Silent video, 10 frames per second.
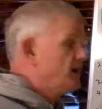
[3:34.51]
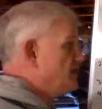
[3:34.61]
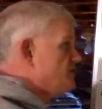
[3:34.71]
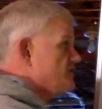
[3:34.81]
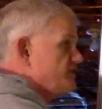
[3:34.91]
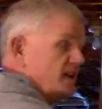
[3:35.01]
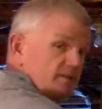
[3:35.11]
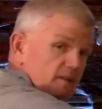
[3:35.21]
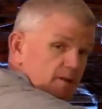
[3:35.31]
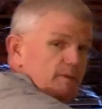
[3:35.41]
I just
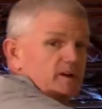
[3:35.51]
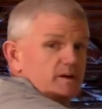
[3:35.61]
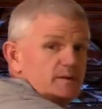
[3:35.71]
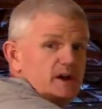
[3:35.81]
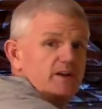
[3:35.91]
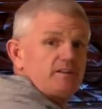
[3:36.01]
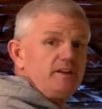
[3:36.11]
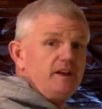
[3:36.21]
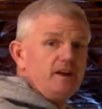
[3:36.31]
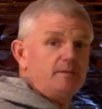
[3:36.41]
have a limited amount of
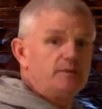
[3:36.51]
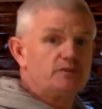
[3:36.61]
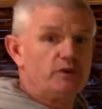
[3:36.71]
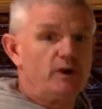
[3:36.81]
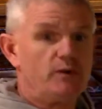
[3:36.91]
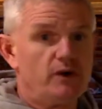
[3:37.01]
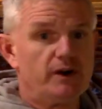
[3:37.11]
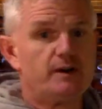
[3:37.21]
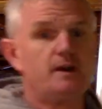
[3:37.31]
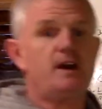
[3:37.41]
time, and so I
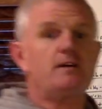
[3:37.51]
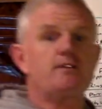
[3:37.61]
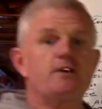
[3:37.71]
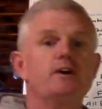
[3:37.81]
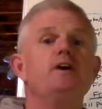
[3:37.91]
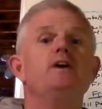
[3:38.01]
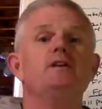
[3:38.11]
want to cover